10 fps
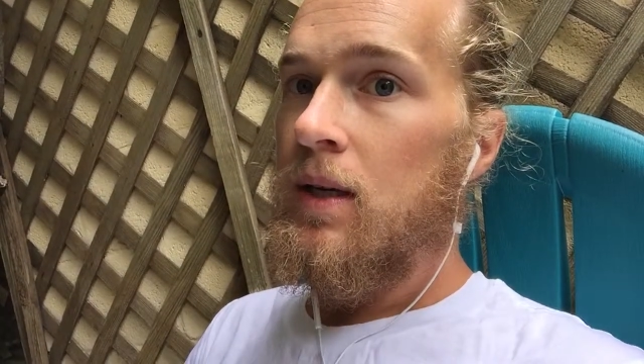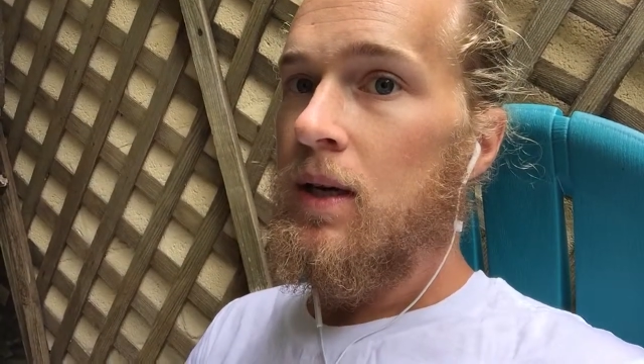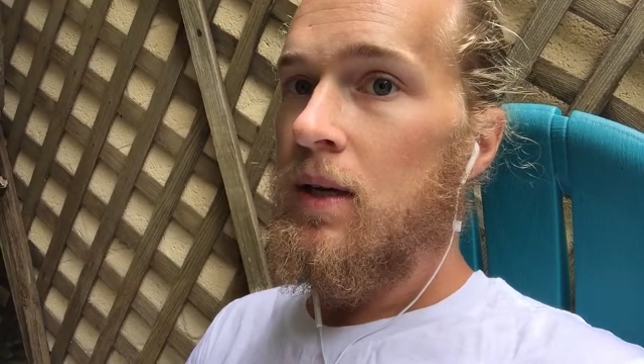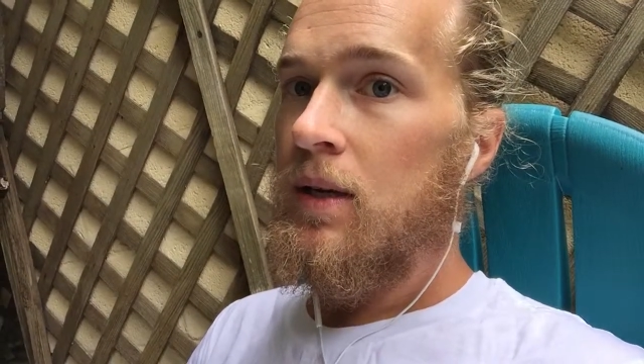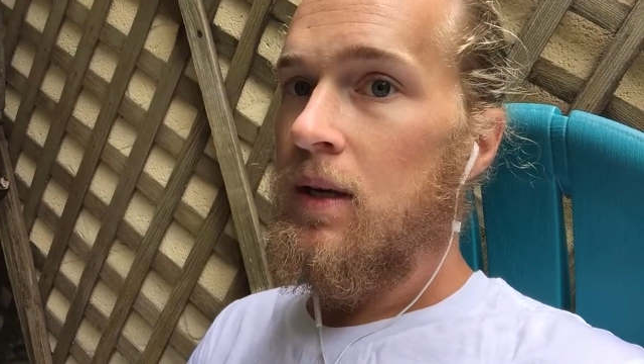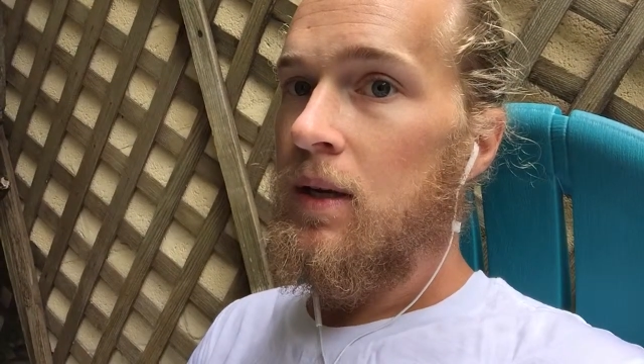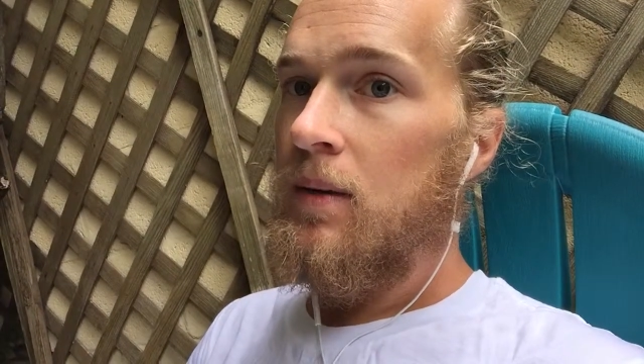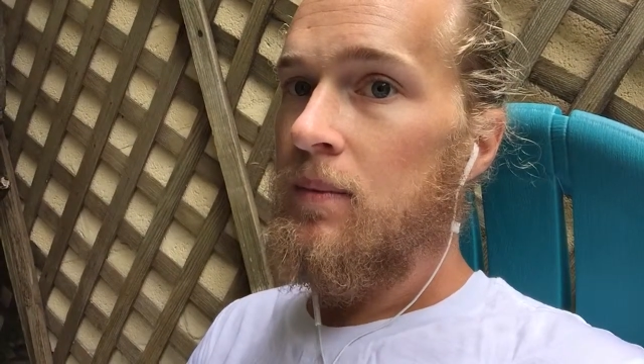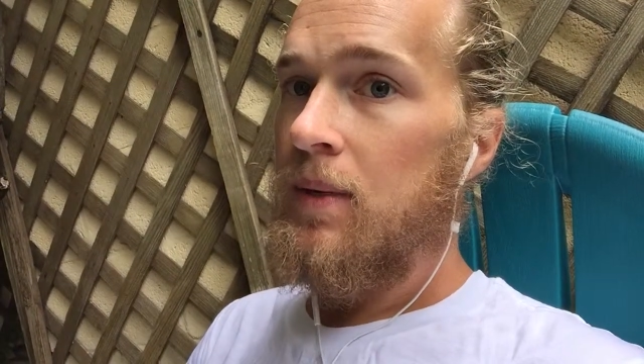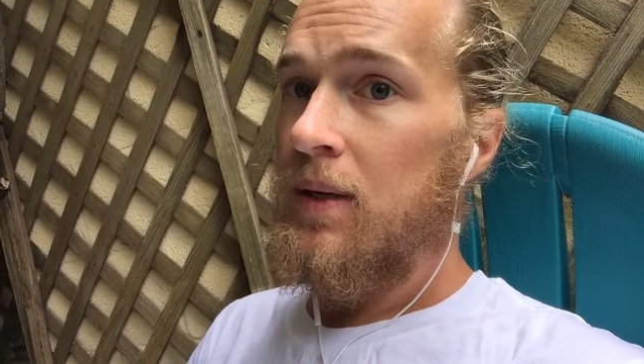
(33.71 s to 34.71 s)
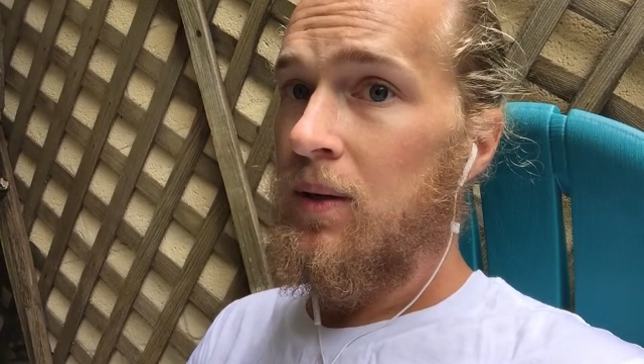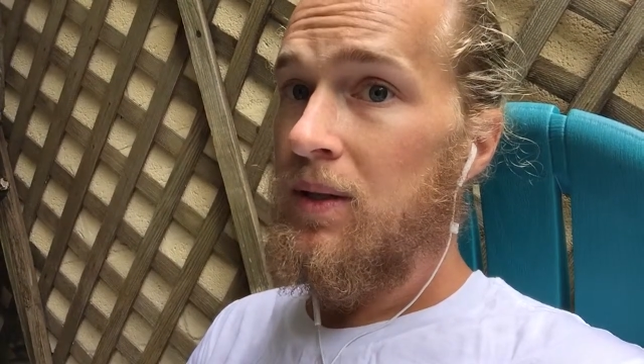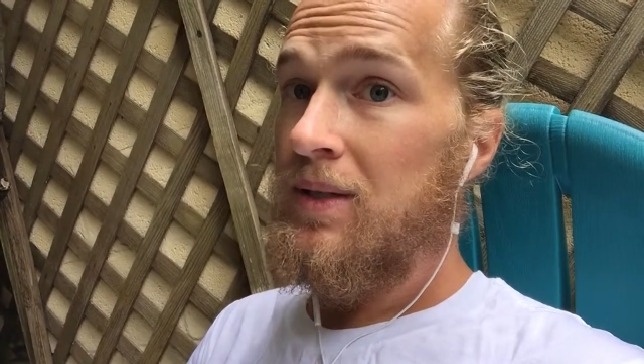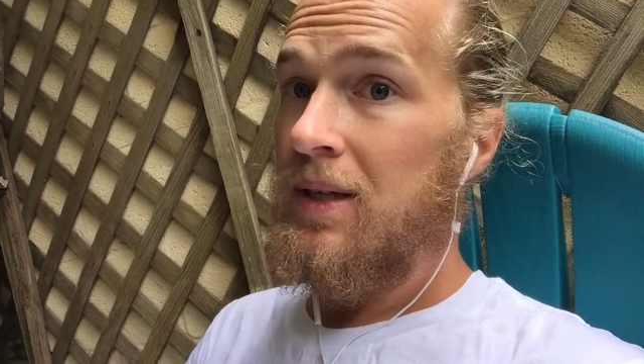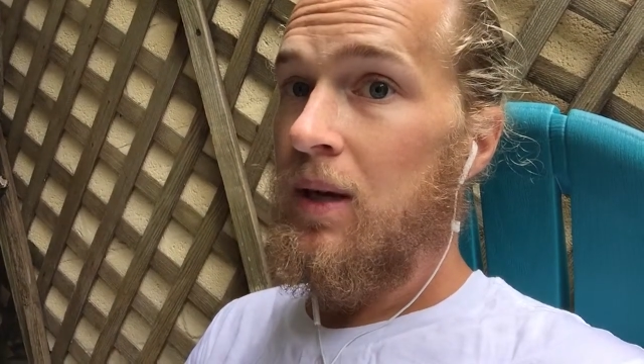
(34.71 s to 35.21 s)
and I
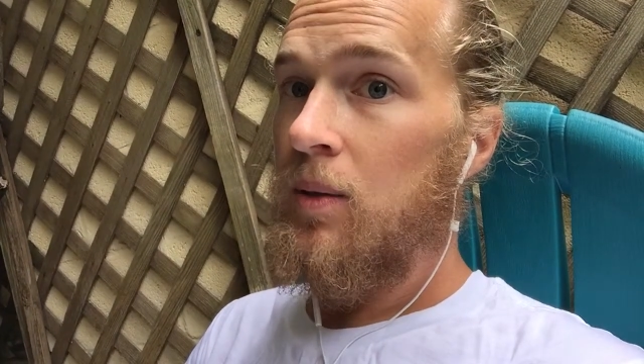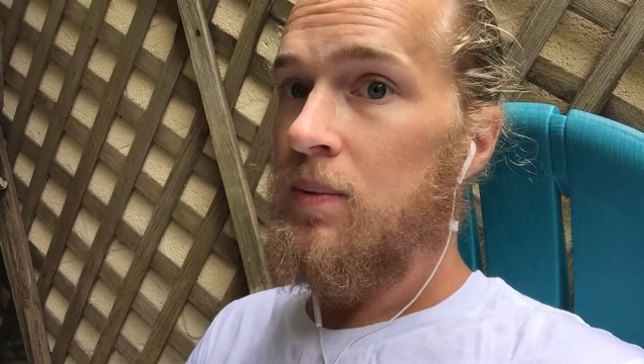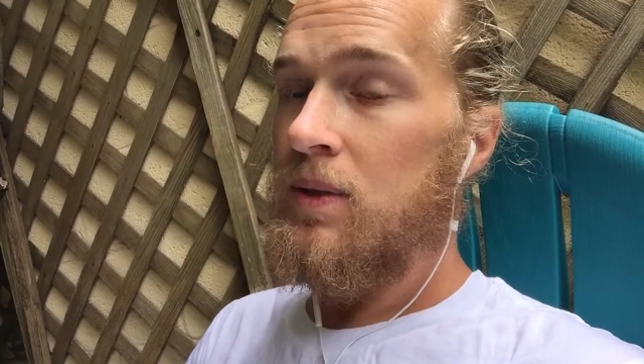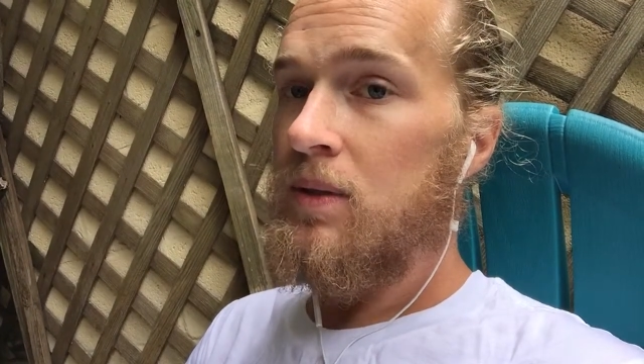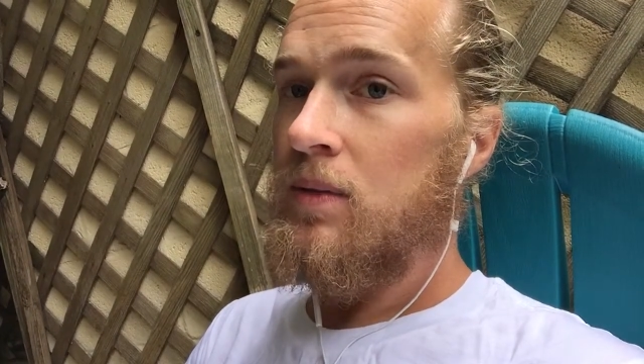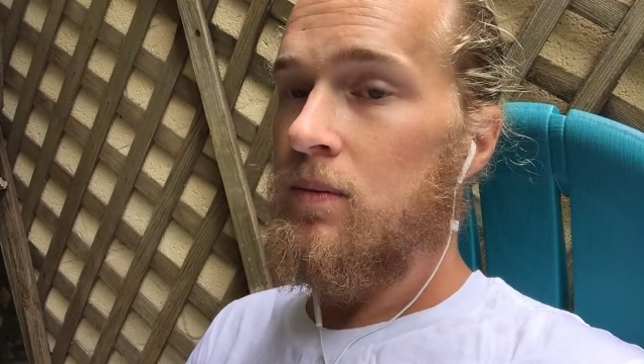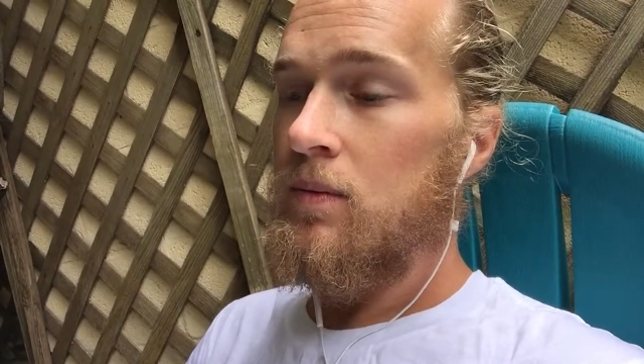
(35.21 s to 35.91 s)
notice it helps.